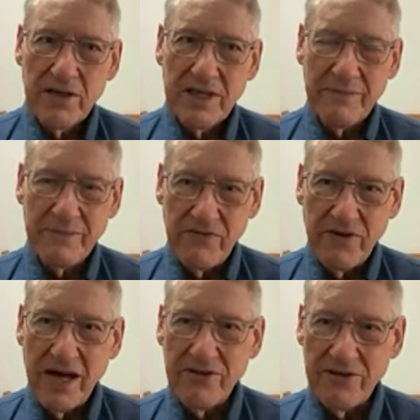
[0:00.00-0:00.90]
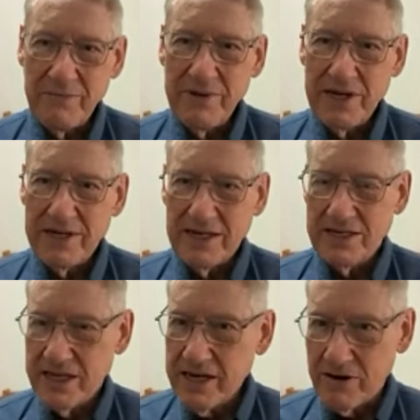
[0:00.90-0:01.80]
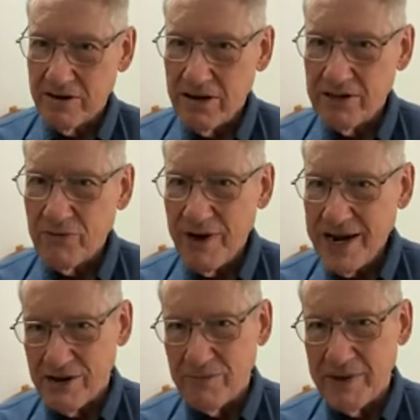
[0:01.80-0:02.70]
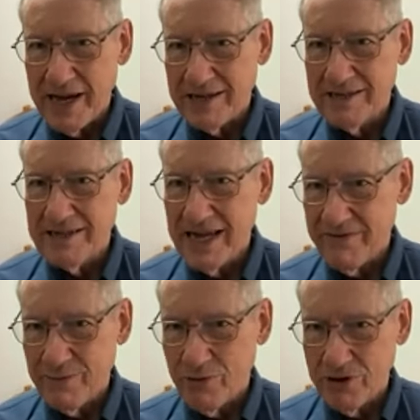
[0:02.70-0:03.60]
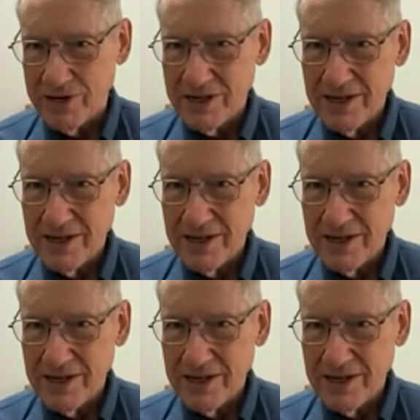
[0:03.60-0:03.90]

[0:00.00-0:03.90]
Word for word: that my father had been a singer on the radio back in Davenport.